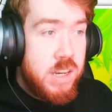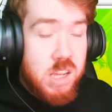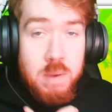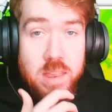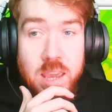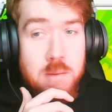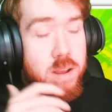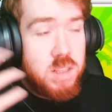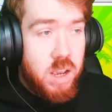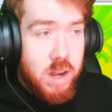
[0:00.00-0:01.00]
that's gonna make the game
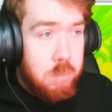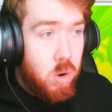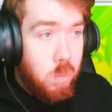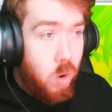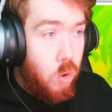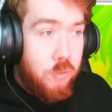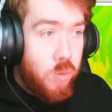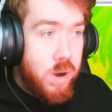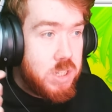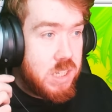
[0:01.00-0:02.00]
better, and I'm all
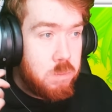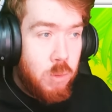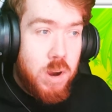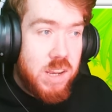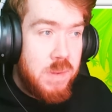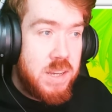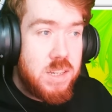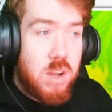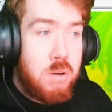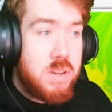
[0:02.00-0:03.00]
for it. Just more
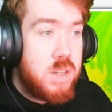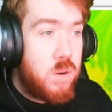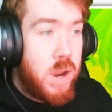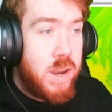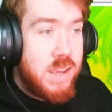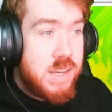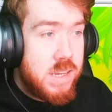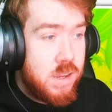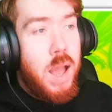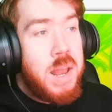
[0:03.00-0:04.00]
customizations, obviously quite
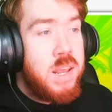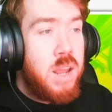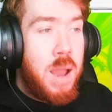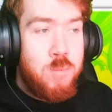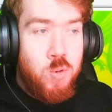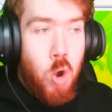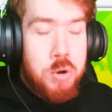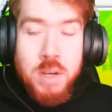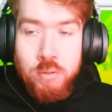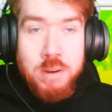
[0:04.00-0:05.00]
nice. And then I'm not
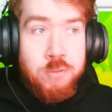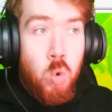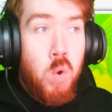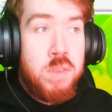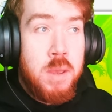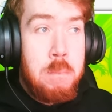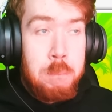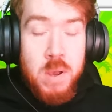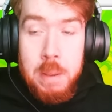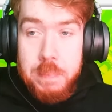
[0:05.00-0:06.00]
gonna read through all of them,
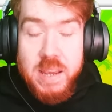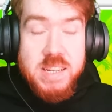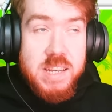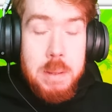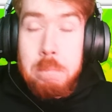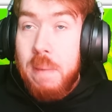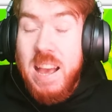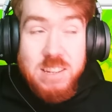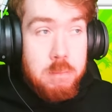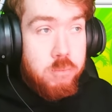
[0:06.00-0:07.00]
but basically
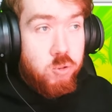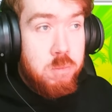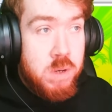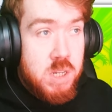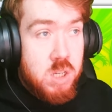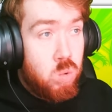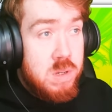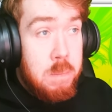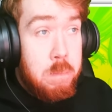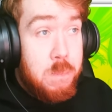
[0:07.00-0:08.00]
massive improvements
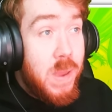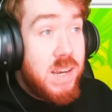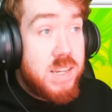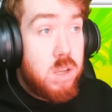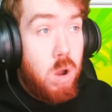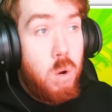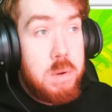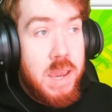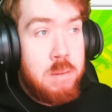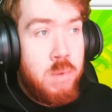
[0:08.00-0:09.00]
towards basically the whole
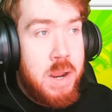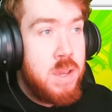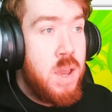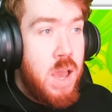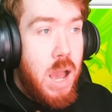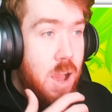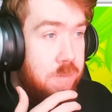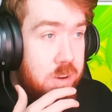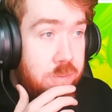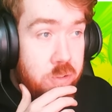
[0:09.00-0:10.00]
game, right? I
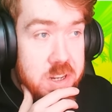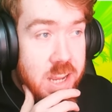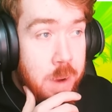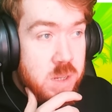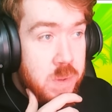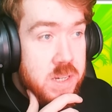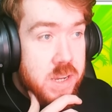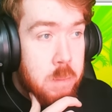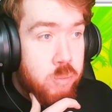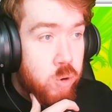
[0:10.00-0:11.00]
think 3 times speed's
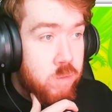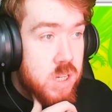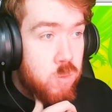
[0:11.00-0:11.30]
gonna improve as